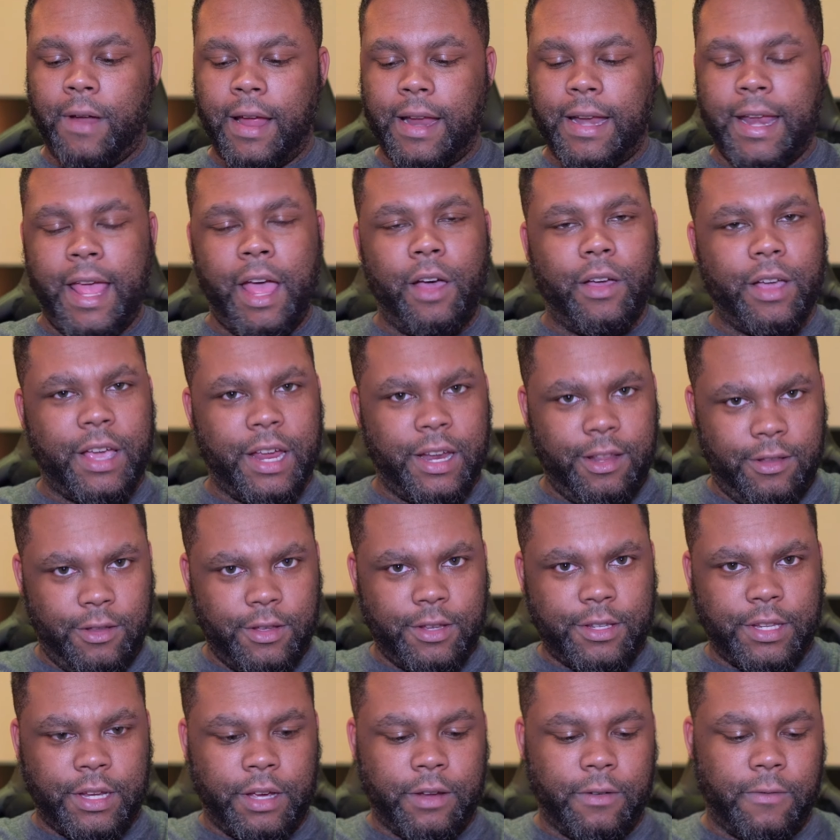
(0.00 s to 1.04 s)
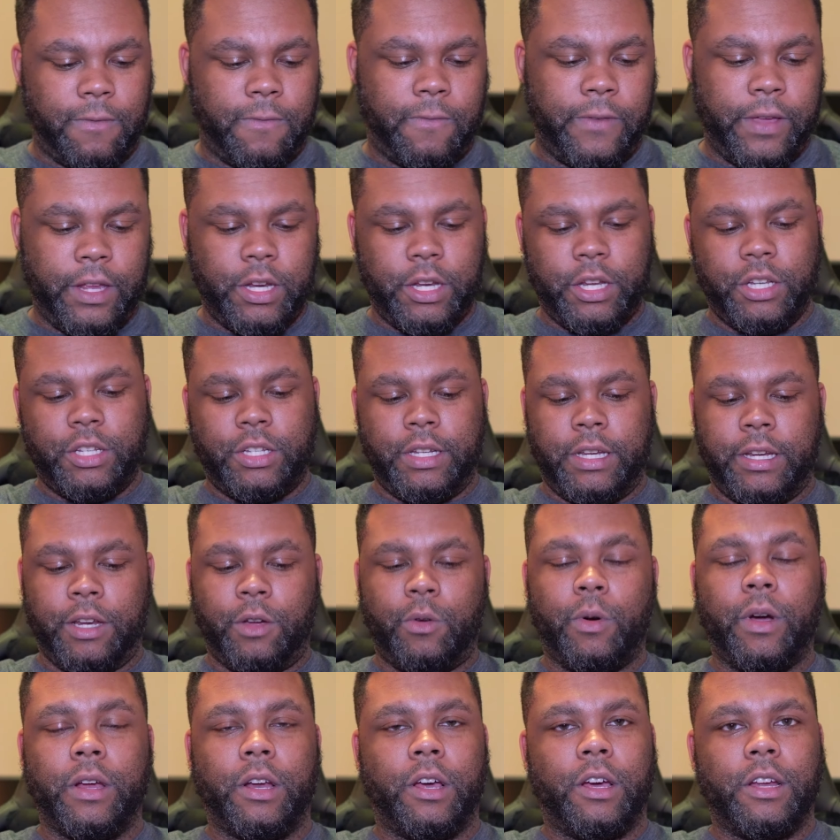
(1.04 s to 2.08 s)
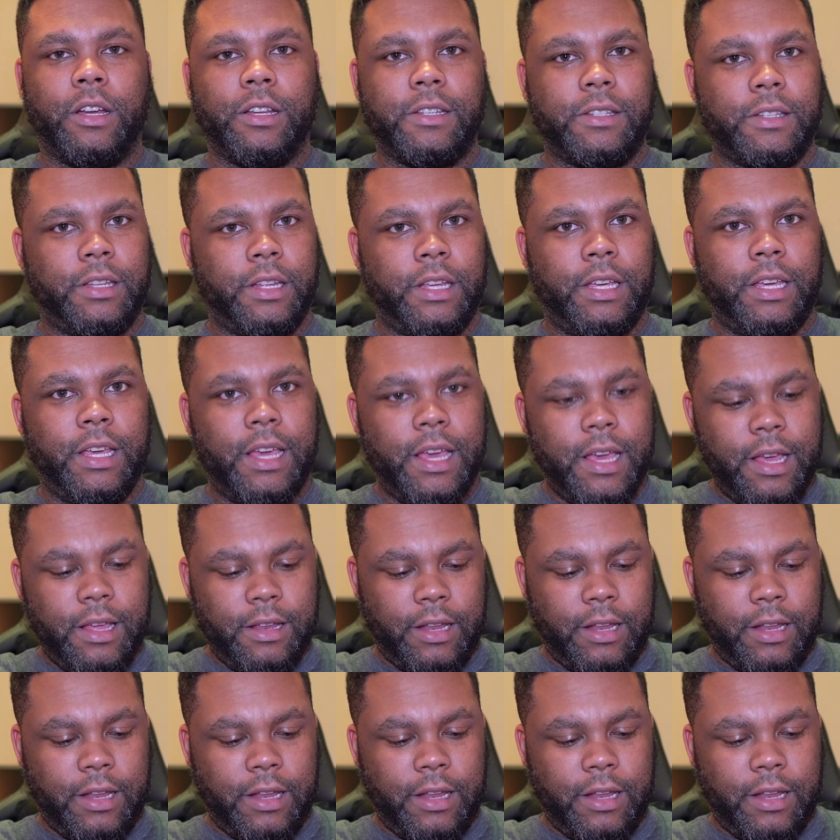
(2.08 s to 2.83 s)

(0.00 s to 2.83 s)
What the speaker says: Right now it kind of looks unfinished, and quite honestly,